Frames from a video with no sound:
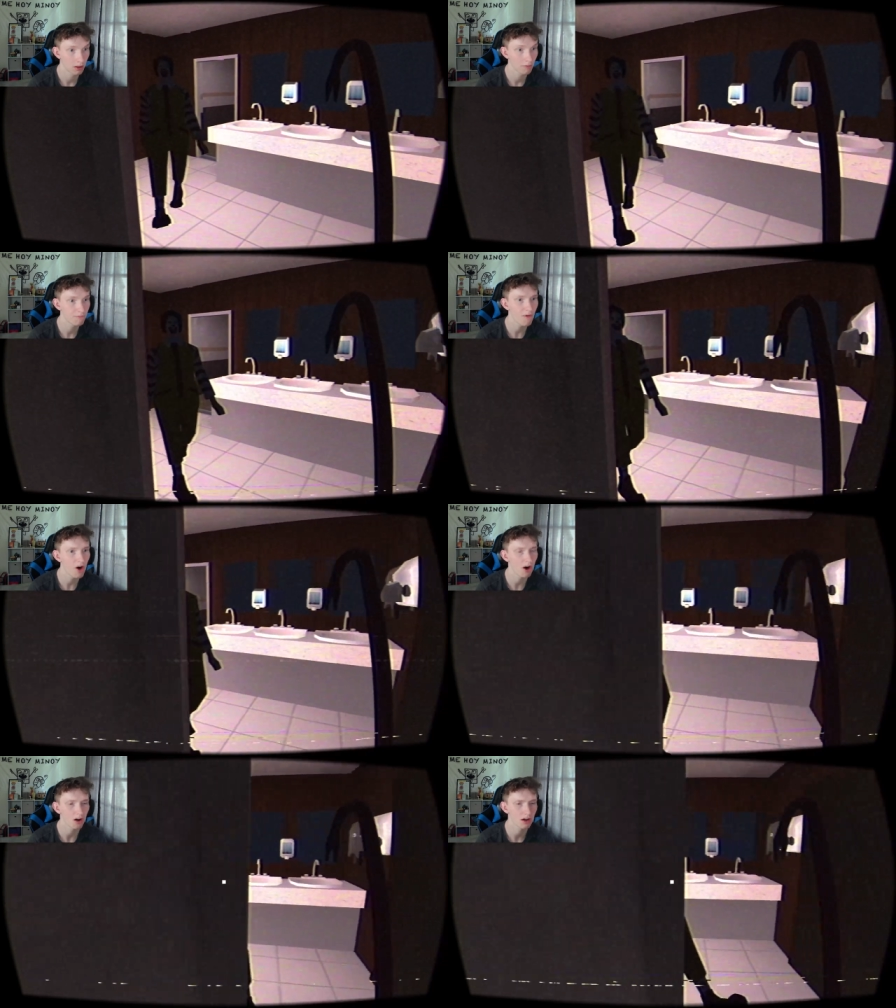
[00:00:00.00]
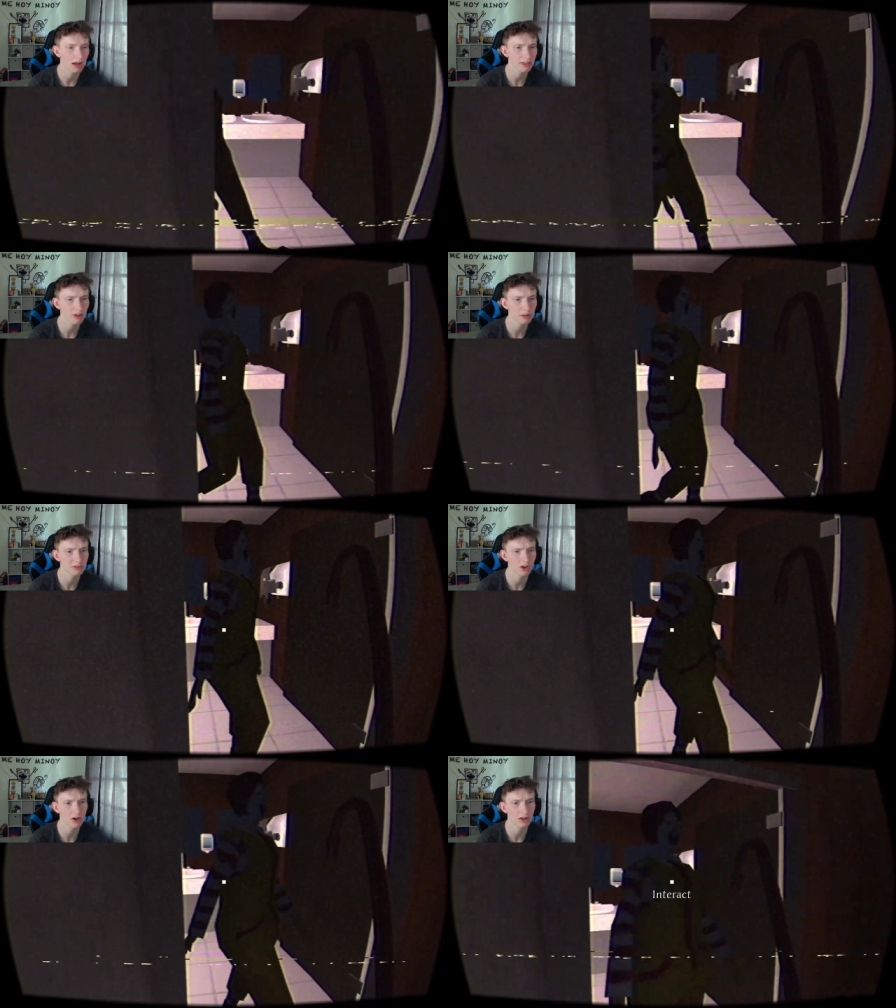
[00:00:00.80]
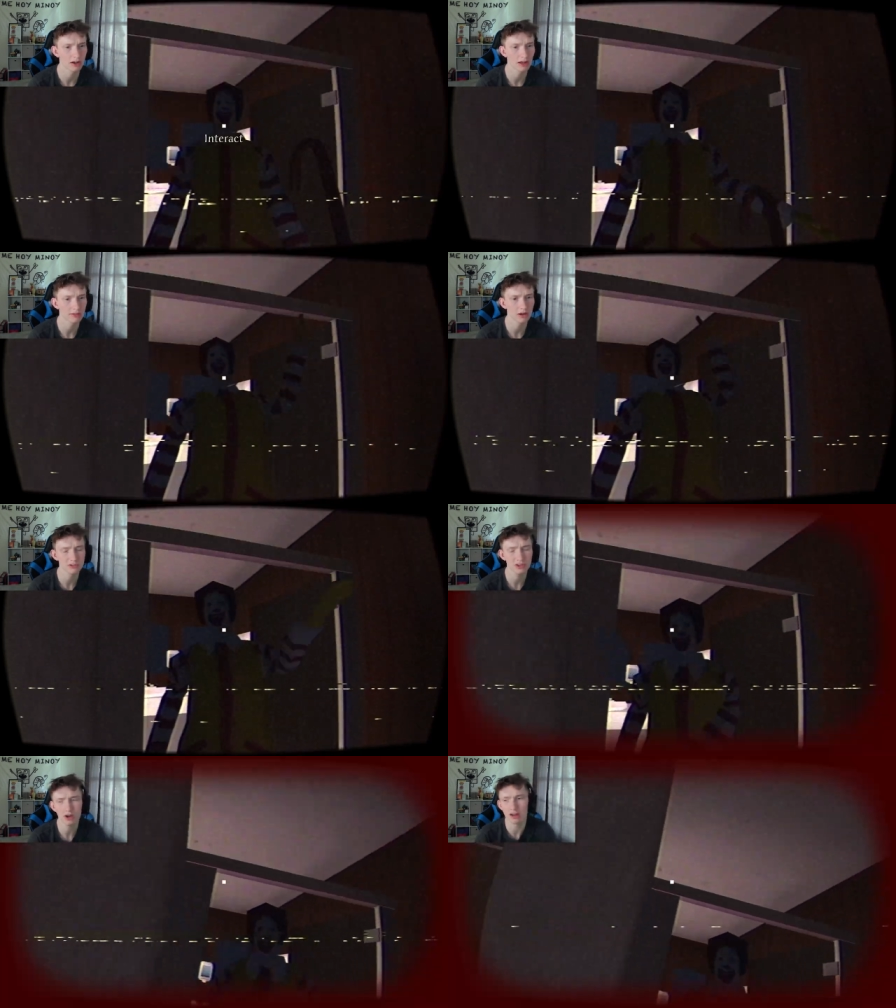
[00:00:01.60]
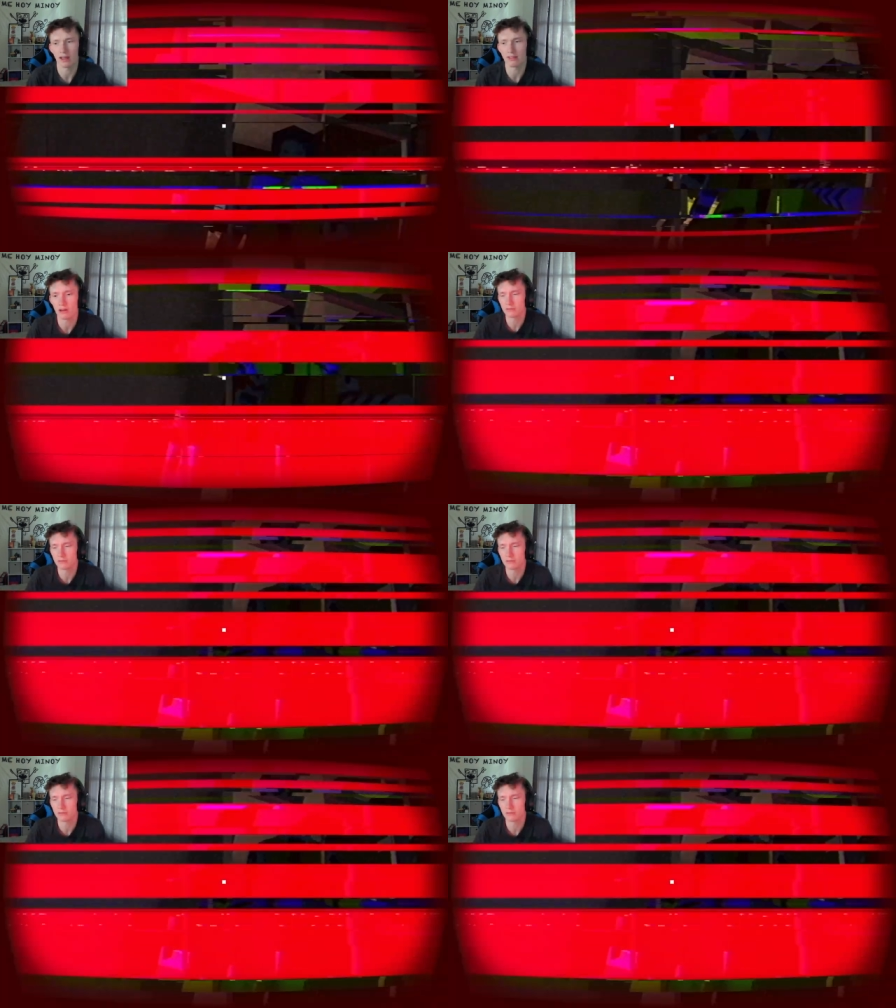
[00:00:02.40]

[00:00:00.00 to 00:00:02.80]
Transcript: Fuck! I thought he was gone. I thought he was gone. I thought he was